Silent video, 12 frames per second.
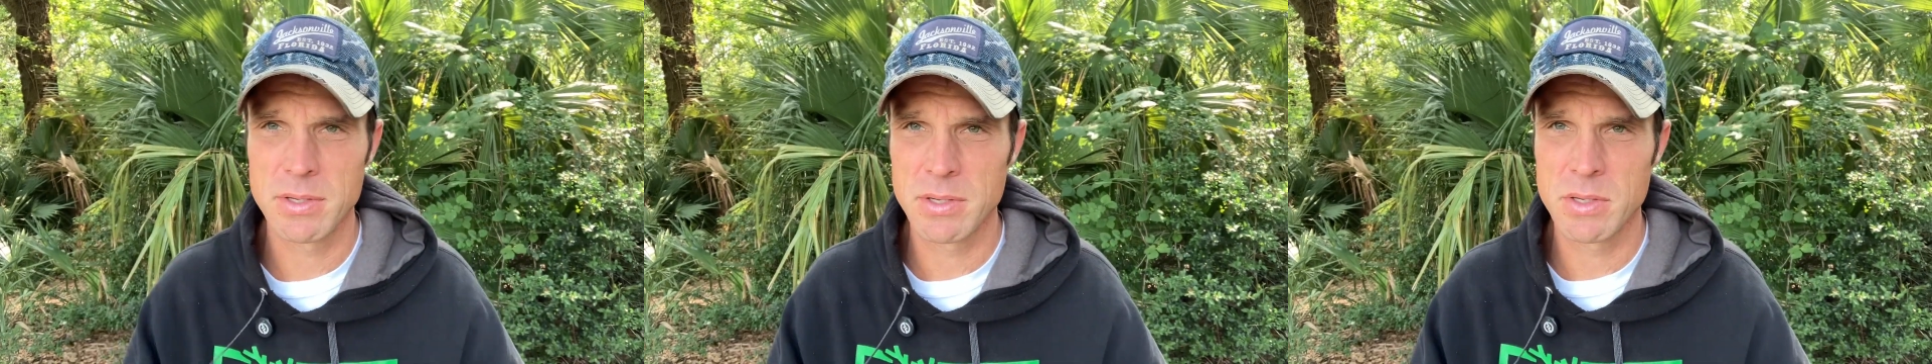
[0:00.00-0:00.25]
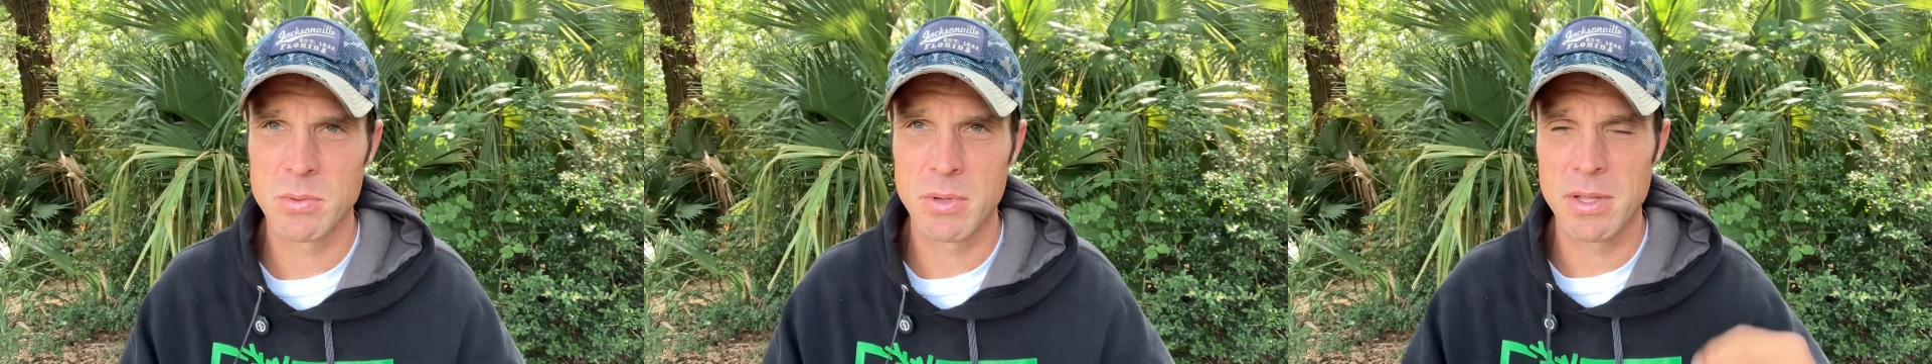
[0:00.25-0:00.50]

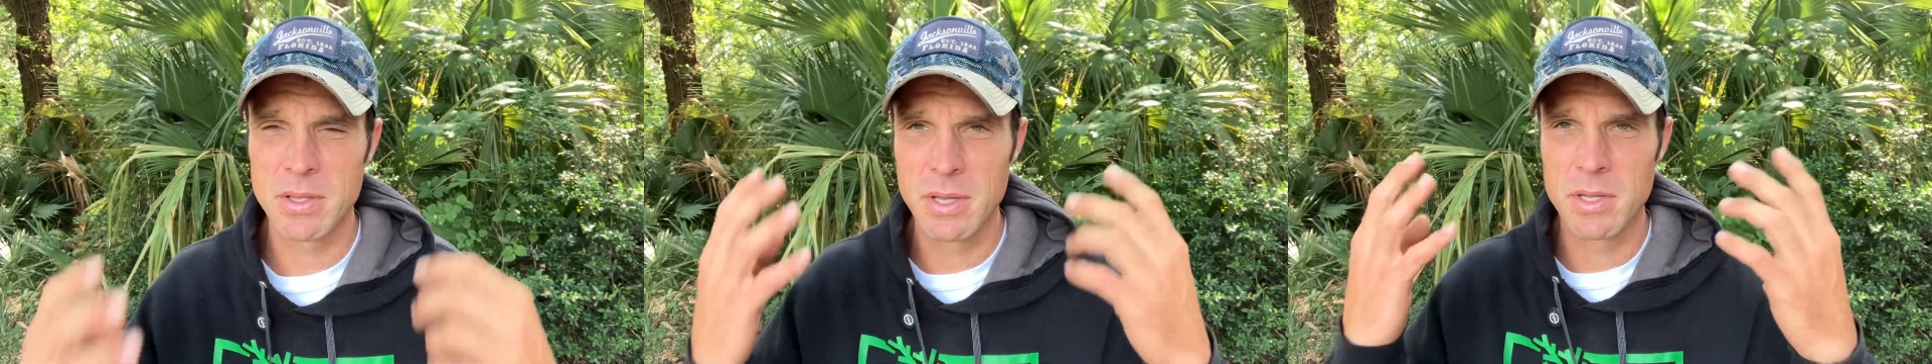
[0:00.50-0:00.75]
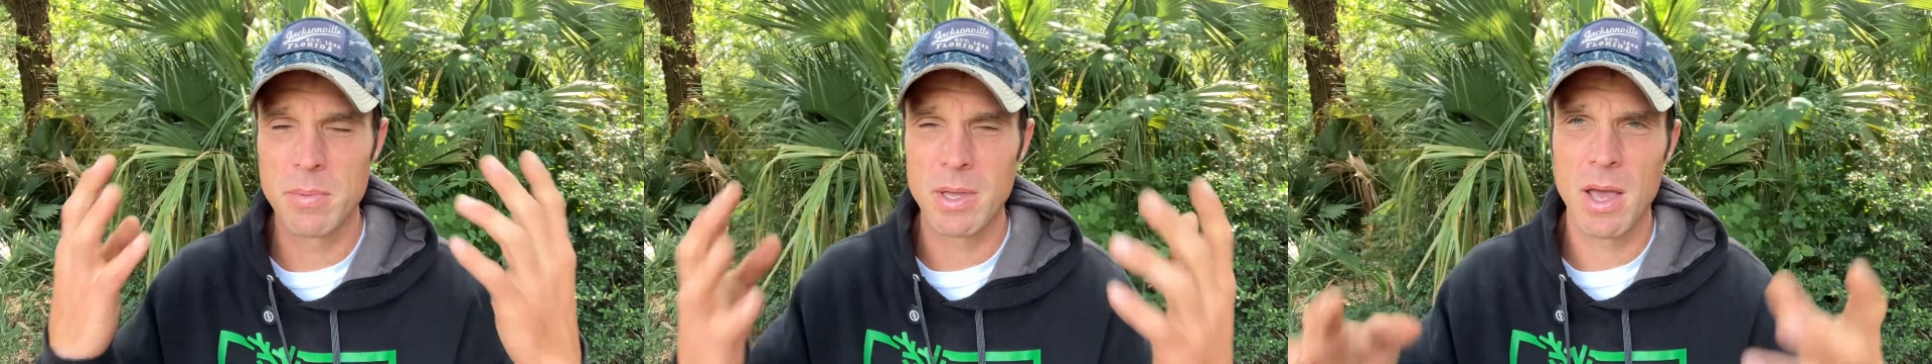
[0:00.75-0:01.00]
This is what I
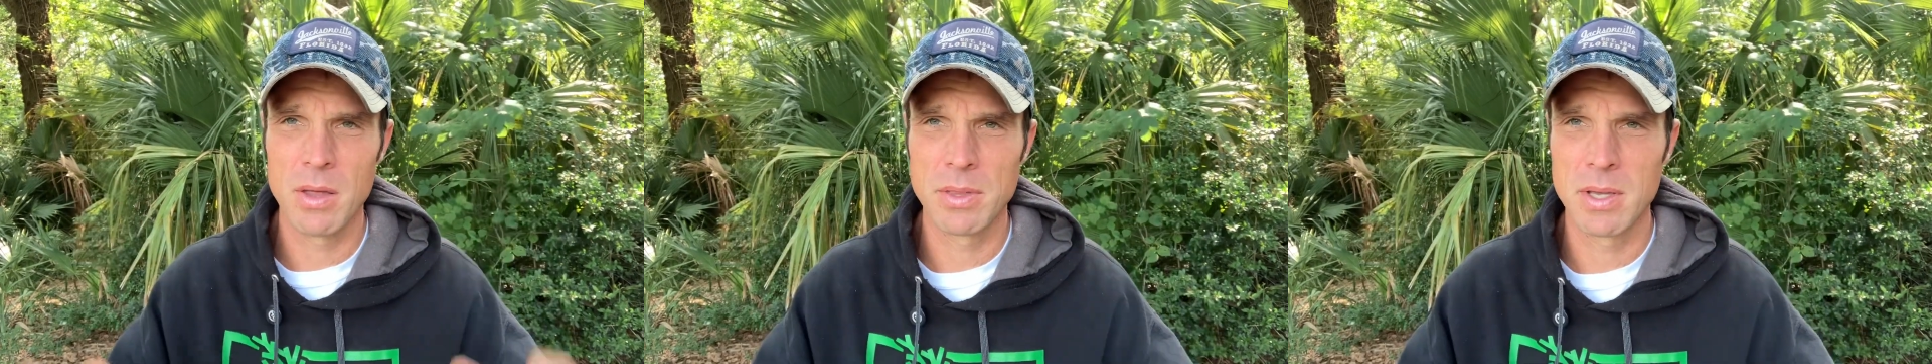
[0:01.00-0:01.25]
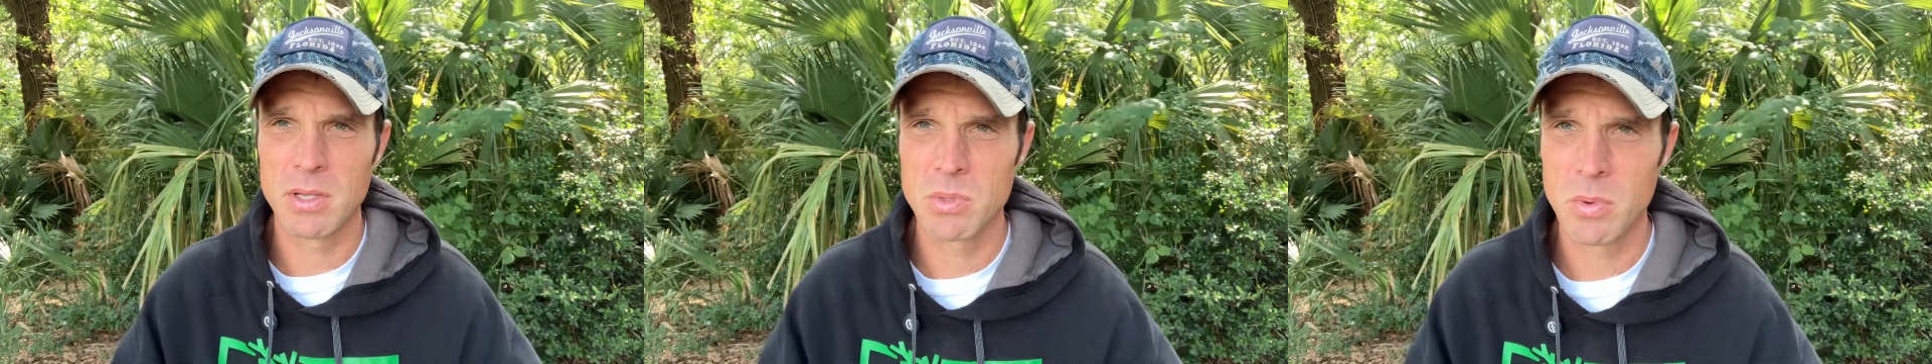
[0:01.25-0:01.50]
need to be healthy.
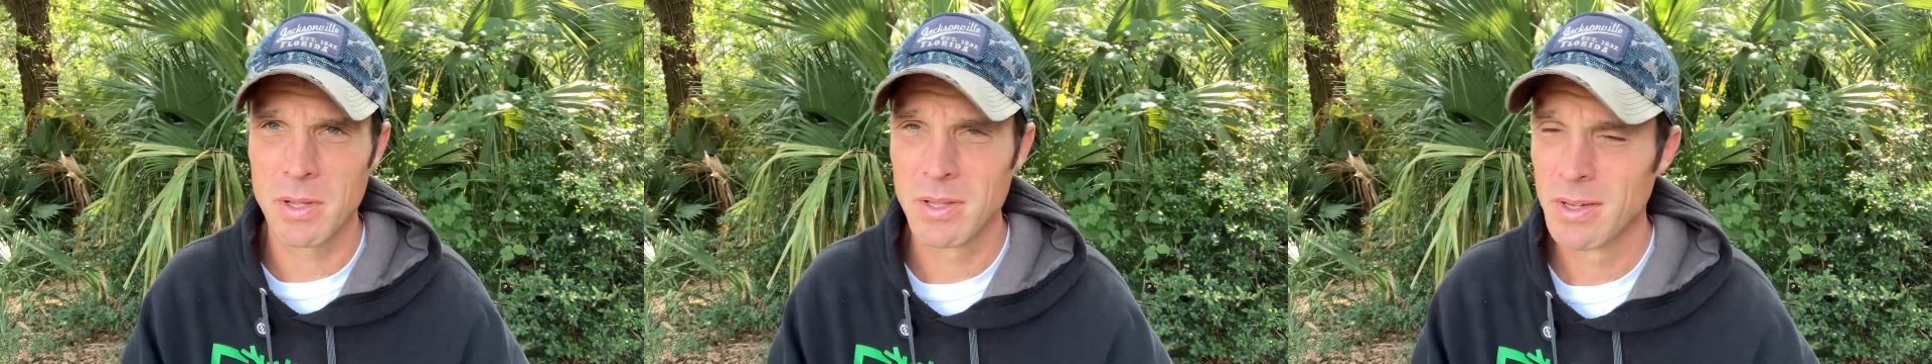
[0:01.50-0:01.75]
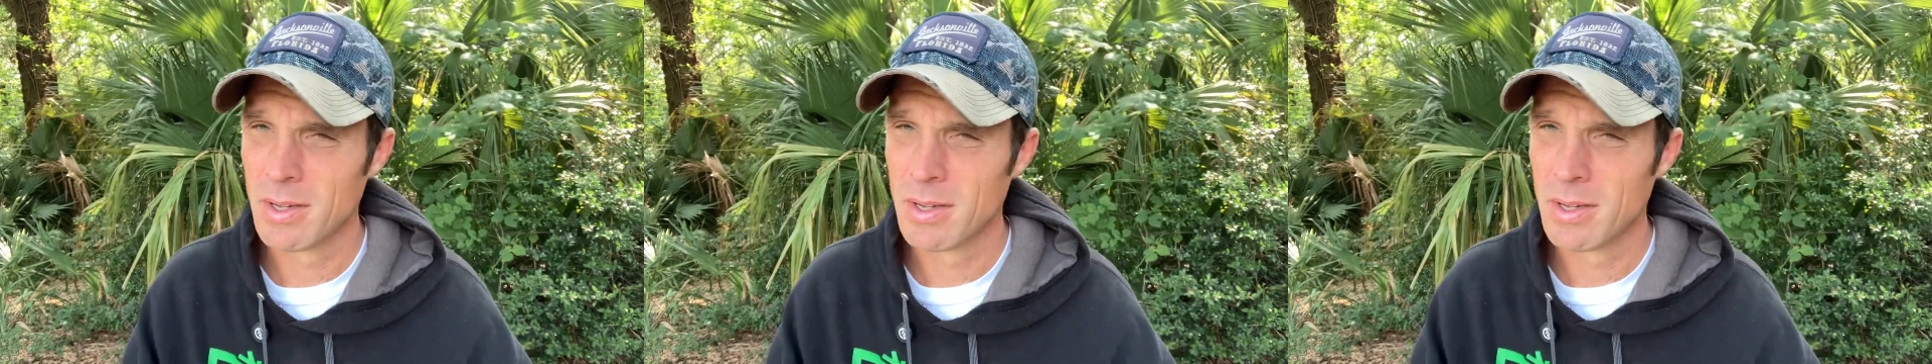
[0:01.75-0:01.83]
Guess what?